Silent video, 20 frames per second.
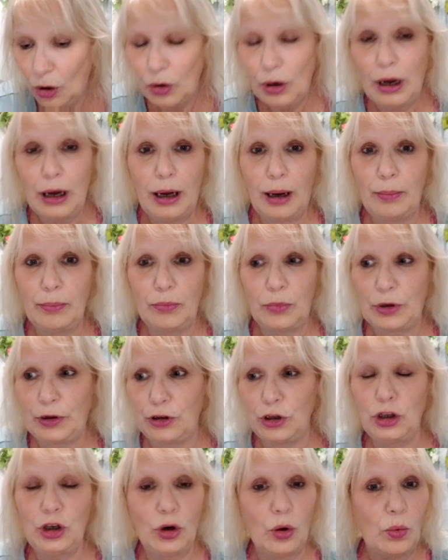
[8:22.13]

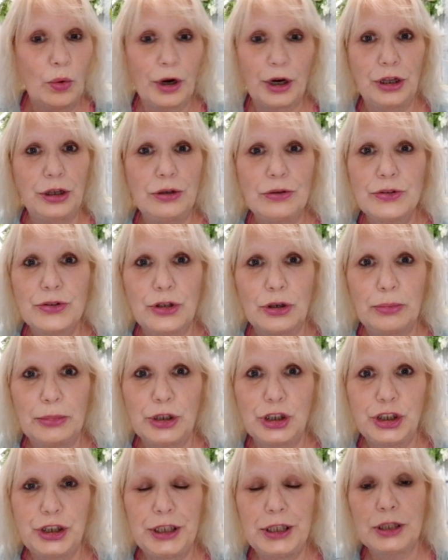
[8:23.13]
you don't want to use their
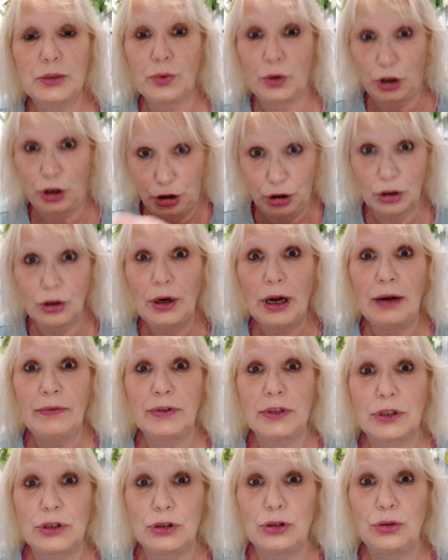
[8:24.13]
machines where you're
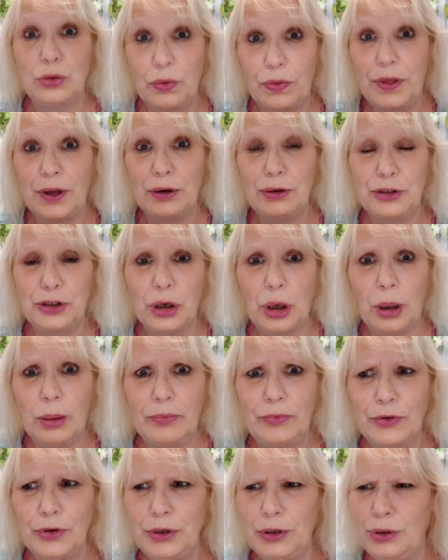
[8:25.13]
having to do their
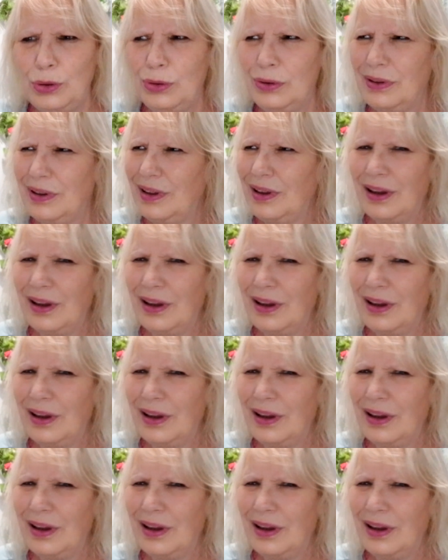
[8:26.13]
job for you.